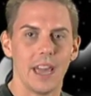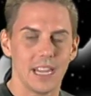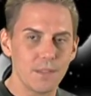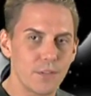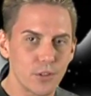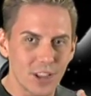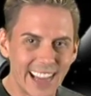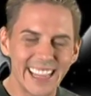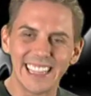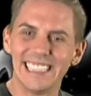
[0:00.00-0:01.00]
And even if you're
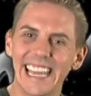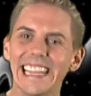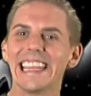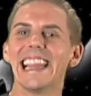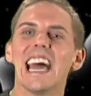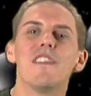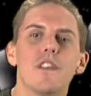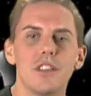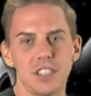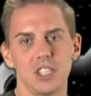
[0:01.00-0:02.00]
not in the daily life of
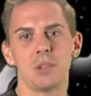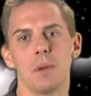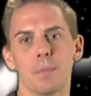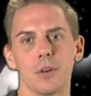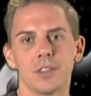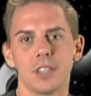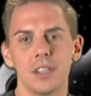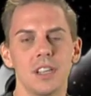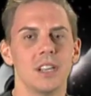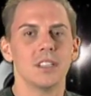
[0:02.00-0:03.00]
this intimate person,
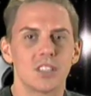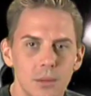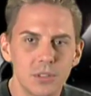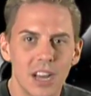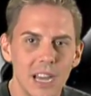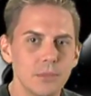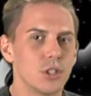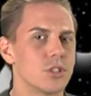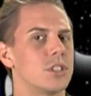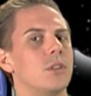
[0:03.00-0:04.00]
sometimes you're
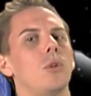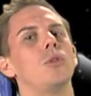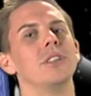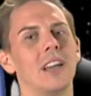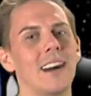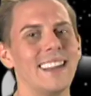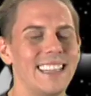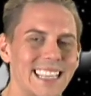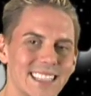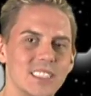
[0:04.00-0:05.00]
still holding on
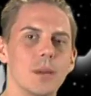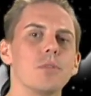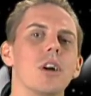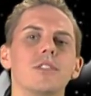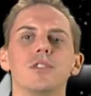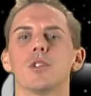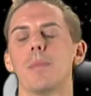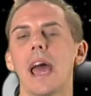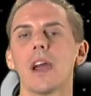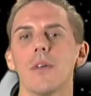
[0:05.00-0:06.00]
in the subconscious or
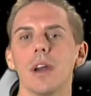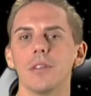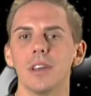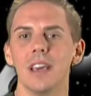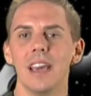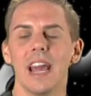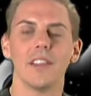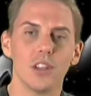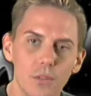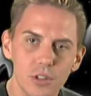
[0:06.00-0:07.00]
background. And
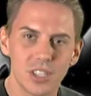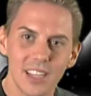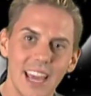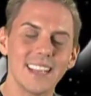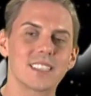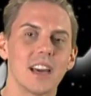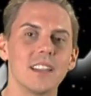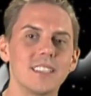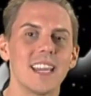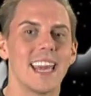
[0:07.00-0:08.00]
the universe today is kind of
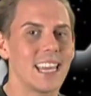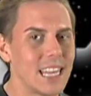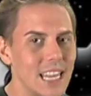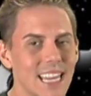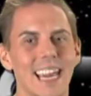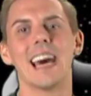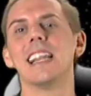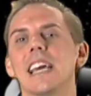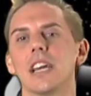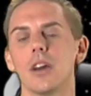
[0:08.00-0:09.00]
saying, you gotta
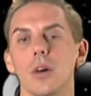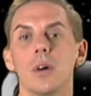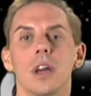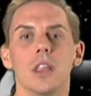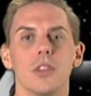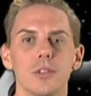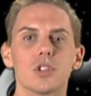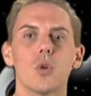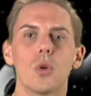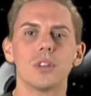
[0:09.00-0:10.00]
let go. Those
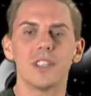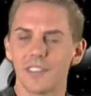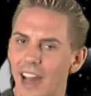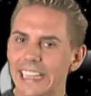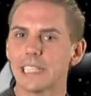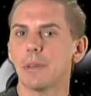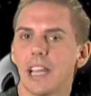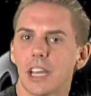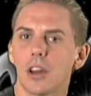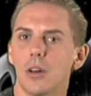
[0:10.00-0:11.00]
cords have got to be
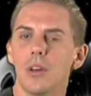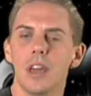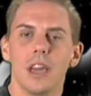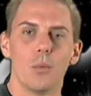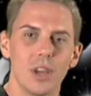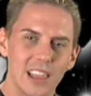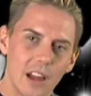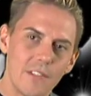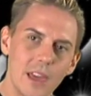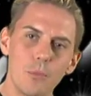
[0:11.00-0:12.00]
let go. We
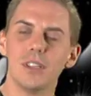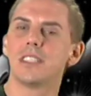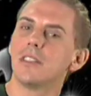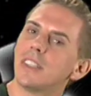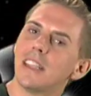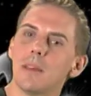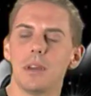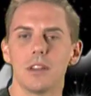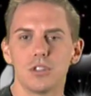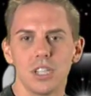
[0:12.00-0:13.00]
love them, we still send them
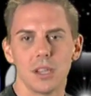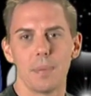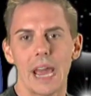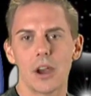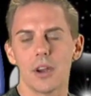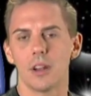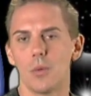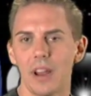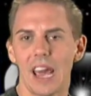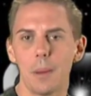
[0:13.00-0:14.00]
energy in the background, and
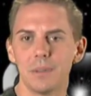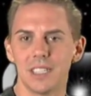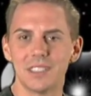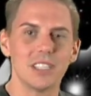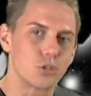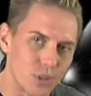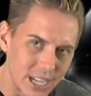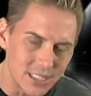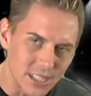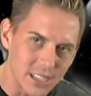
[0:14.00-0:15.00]
what happens is it
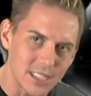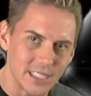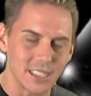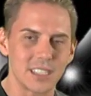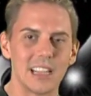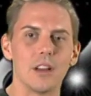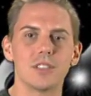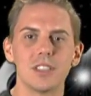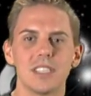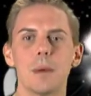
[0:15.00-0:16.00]
drains us and doesn't allow us
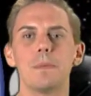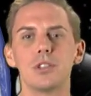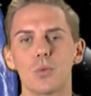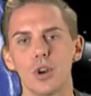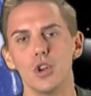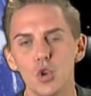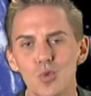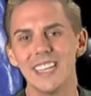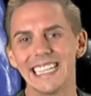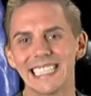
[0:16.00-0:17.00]
to step into our
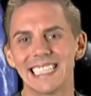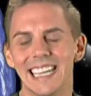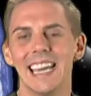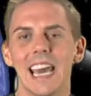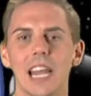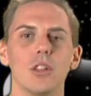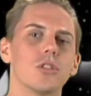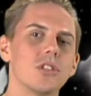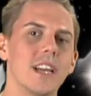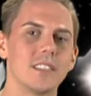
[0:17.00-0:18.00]
newness and it
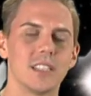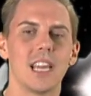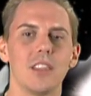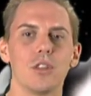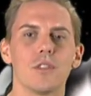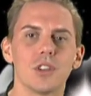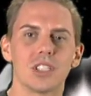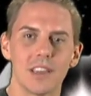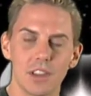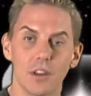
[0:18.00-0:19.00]
looks like today the universe
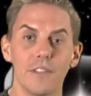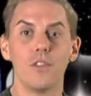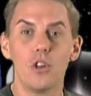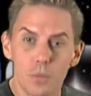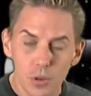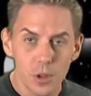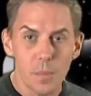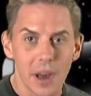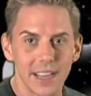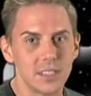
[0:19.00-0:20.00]
giving a full moon in
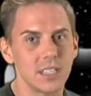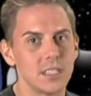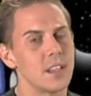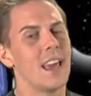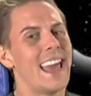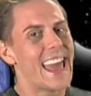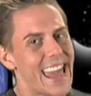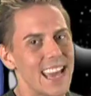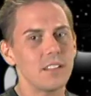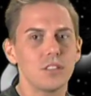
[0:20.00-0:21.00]
Pisces
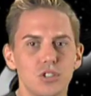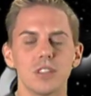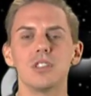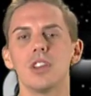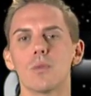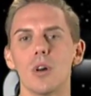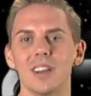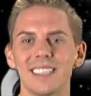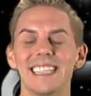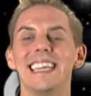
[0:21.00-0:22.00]
and conjuncting
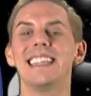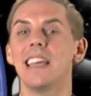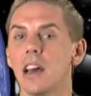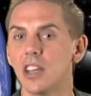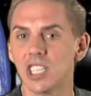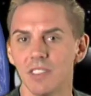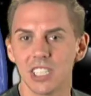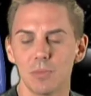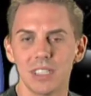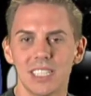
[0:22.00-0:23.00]
Uranus in the house of
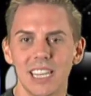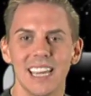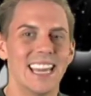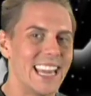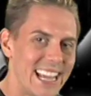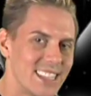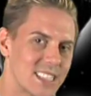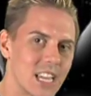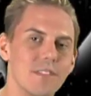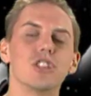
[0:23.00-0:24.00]
intimacy is
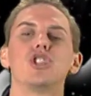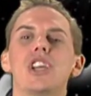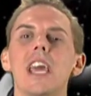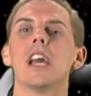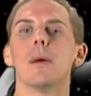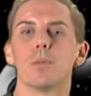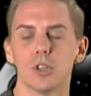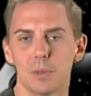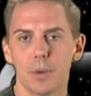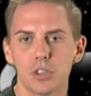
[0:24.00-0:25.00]
kind of a shakeup or a
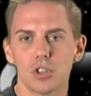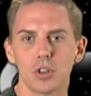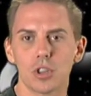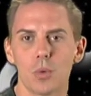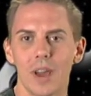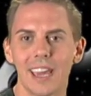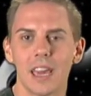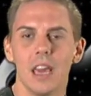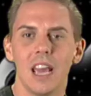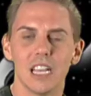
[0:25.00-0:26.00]
spiritual earthquake
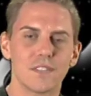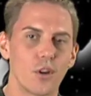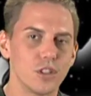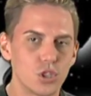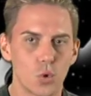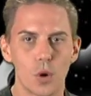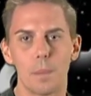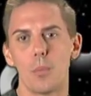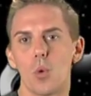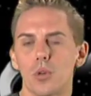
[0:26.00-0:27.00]
as far as your
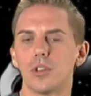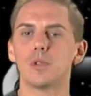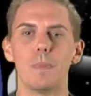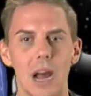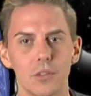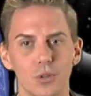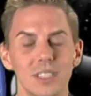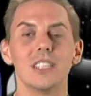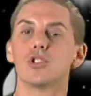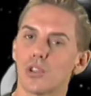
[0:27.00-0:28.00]
borders, boundaries,
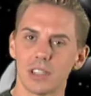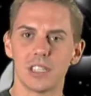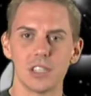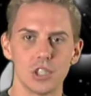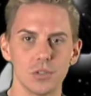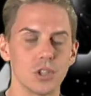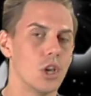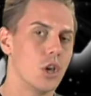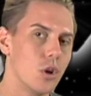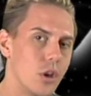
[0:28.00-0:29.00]
and trust issues.
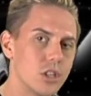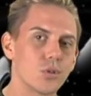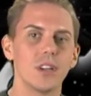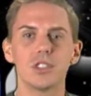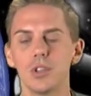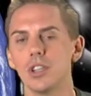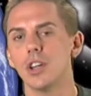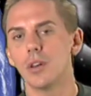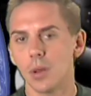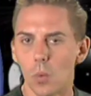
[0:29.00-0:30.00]
Who you trust, who you
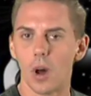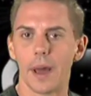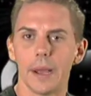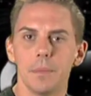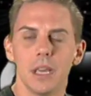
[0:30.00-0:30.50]
don't, and why.